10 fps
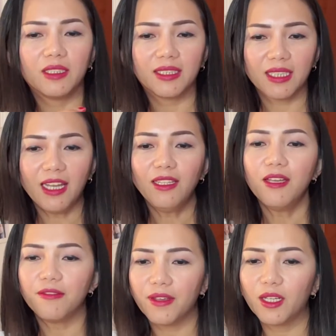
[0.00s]
the side
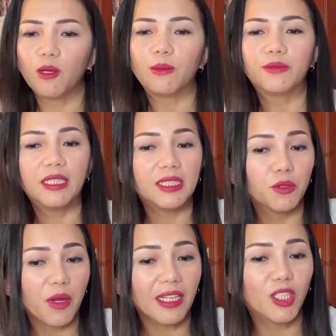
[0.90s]
effect of this
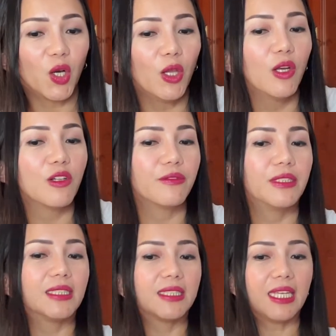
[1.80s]
red color of
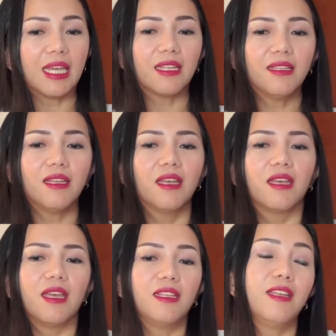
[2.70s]
the skin
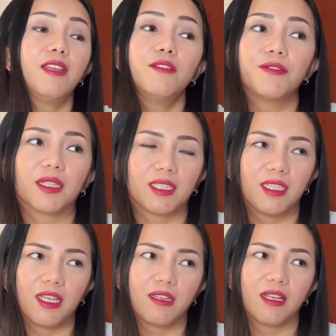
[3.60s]
in the infected
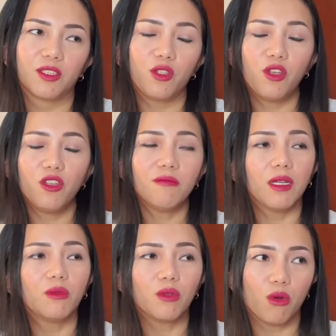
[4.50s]
area. So yun yung
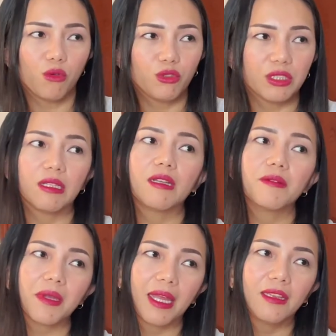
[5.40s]
magpo-cause ng
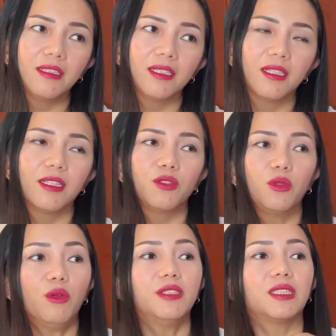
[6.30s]
red
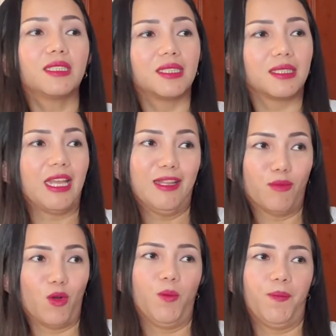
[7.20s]
doon sa skin mo.